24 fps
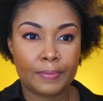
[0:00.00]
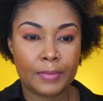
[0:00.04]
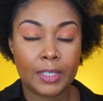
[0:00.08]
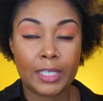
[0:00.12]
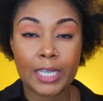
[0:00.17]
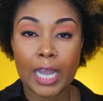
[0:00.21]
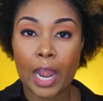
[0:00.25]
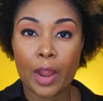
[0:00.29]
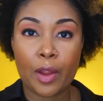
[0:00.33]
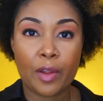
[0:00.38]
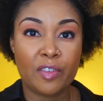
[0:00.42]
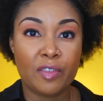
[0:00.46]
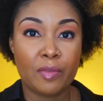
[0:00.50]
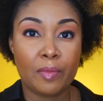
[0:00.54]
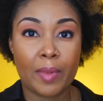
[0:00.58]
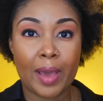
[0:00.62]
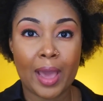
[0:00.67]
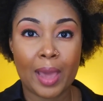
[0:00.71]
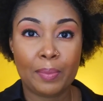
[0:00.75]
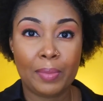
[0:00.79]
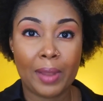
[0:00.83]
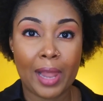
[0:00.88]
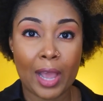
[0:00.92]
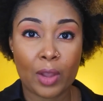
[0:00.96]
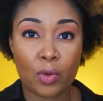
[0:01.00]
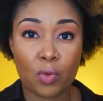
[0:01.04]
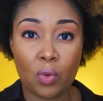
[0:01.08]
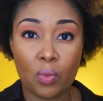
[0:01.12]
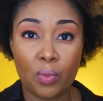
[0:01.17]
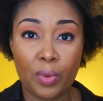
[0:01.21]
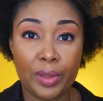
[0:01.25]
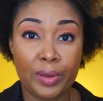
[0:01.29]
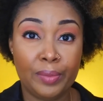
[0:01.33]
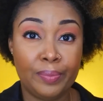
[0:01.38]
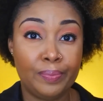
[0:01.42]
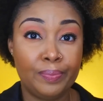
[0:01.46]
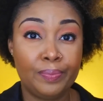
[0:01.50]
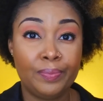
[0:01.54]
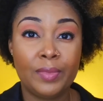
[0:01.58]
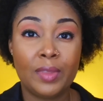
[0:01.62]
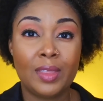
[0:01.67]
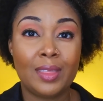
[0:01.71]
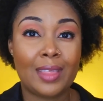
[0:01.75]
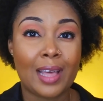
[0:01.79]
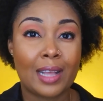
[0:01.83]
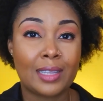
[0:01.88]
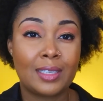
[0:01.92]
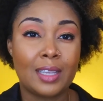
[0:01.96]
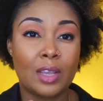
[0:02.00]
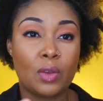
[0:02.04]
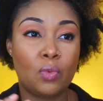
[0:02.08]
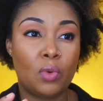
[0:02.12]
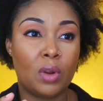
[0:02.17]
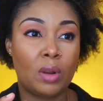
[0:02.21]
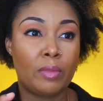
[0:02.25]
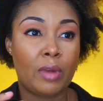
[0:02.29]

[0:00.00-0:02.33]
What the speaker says: Diary of a Mad Black Woman. That's like one